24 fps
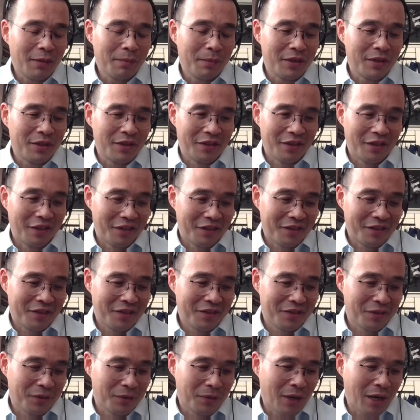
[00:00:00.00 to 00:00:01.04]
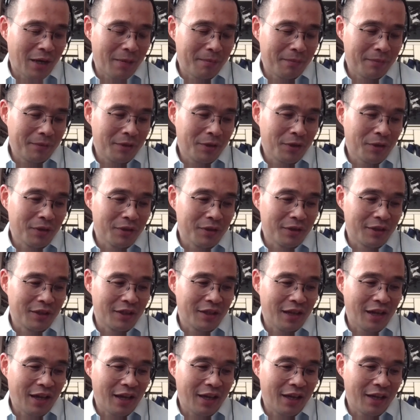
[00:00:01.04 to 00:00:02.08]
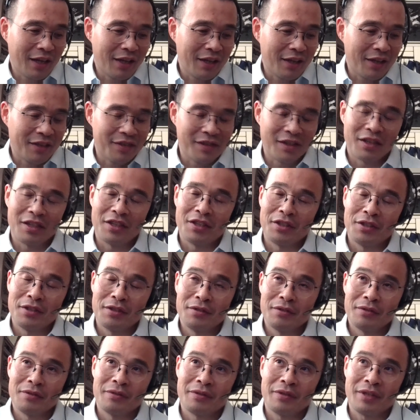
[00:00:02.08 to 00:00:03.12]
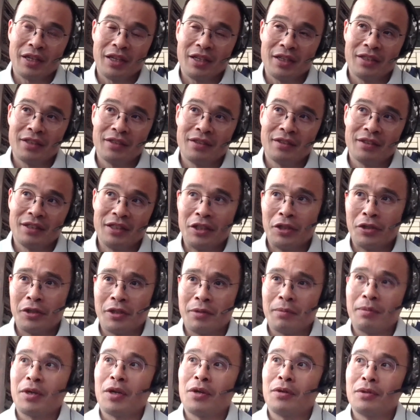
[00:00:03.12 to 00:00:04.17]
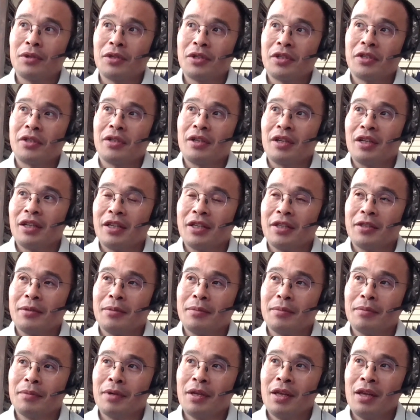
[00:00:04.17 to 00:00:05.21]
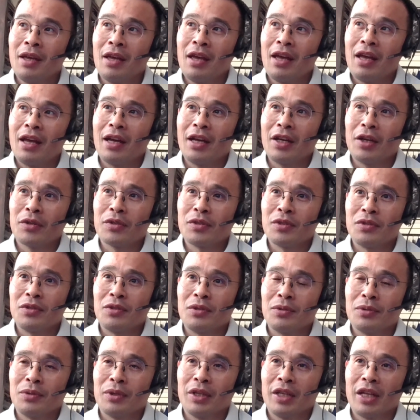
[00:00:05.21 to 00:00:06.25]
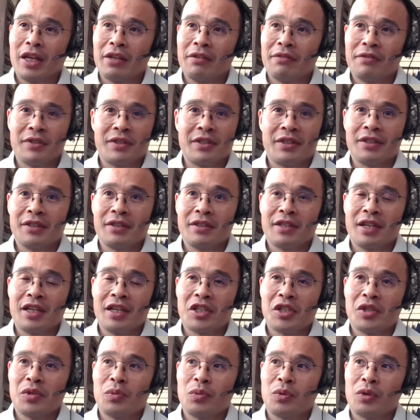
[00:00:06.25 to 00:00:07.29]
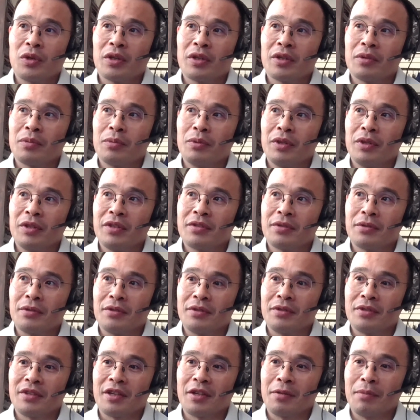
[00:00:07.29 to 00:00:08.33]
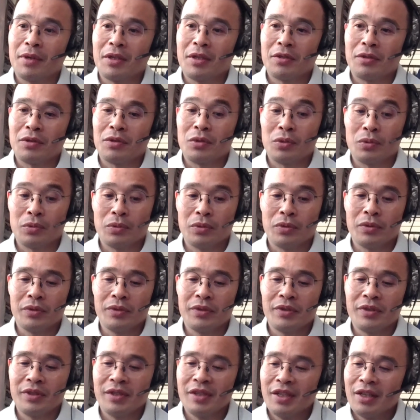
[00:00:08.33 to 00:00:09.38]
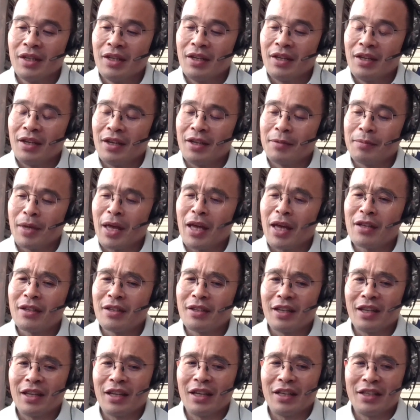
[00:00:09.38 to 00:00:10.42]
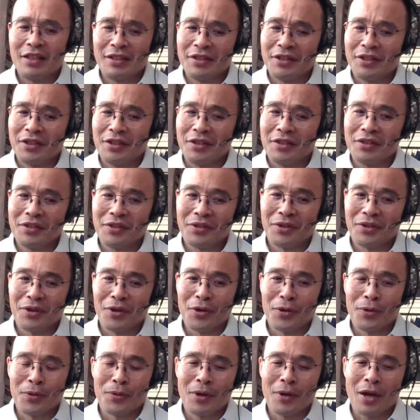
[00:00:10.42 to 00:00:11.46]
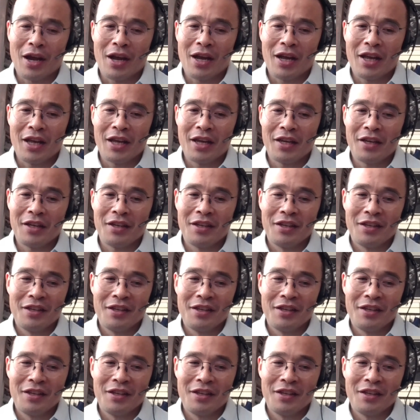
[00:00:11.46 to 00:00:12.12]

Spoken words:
me to this? So I'm currently a executive and leadership coach, and I also do a lot of facilitation work with certain psychometric tools. How did I get here? So I